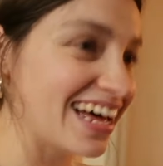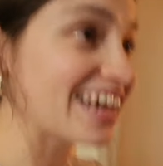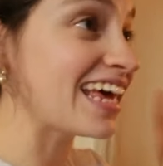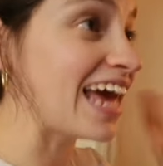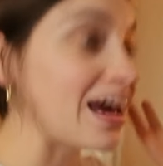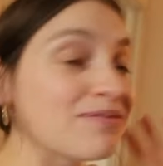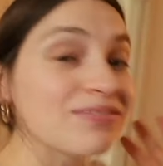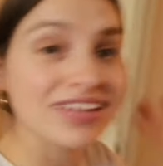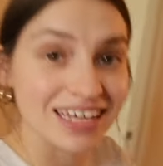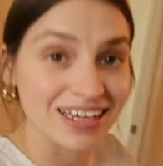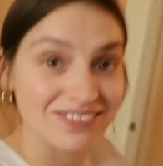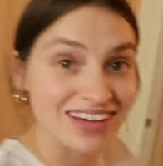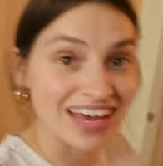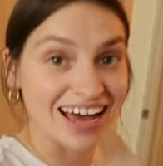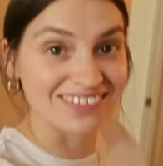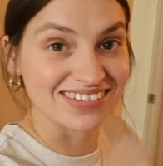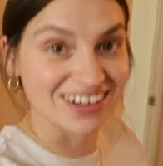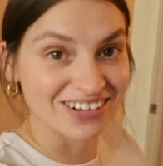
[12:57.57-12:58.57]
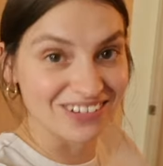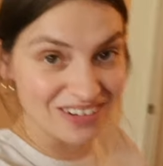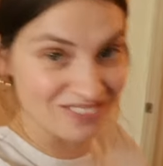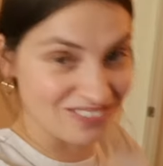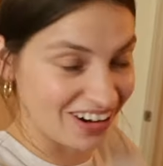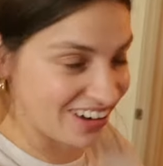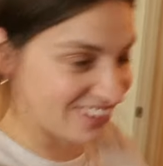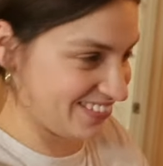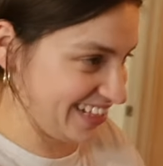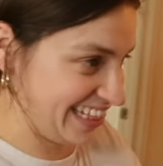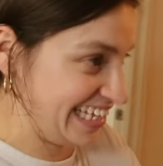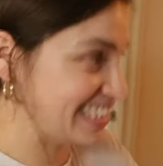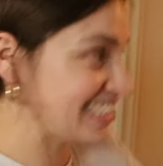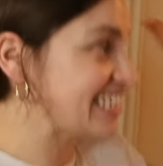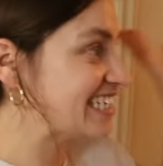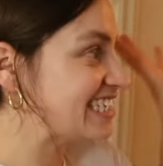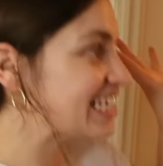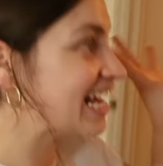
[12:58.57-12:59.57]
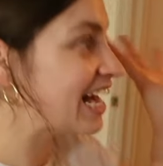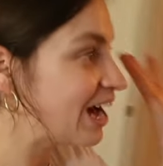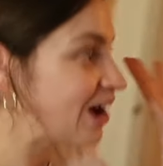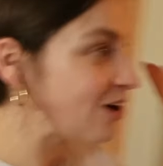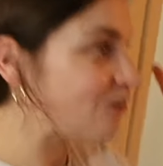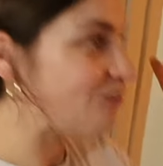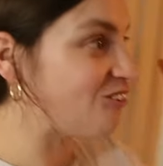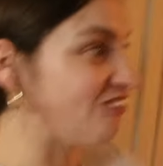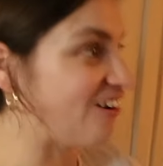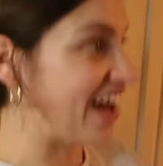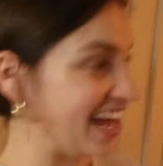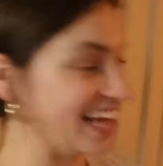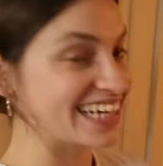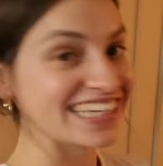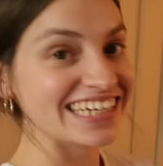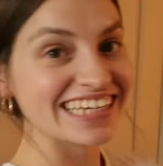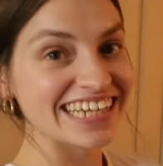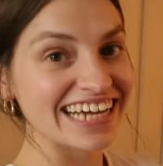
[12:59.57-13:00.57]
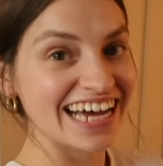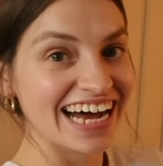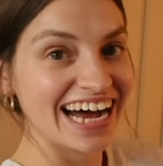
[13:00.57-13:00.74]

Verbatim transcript: I can't believe we have our own apartment. This is wild.